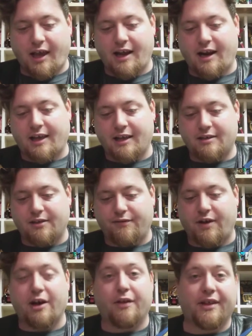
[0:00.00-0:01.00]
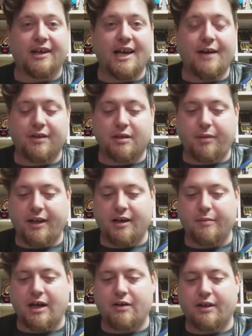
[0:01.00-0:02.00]
And I guess the final thing I have to complain
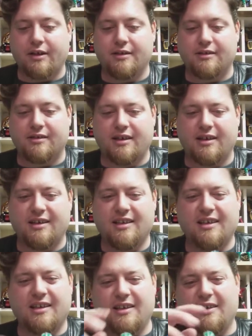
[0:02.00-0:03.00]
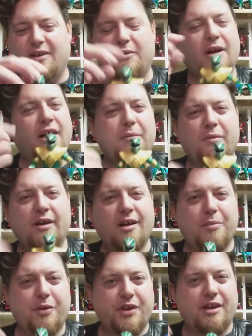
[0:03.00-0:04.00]
about is what
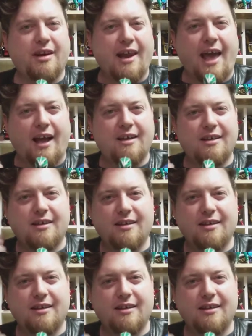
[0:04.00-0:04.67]
up with the neck?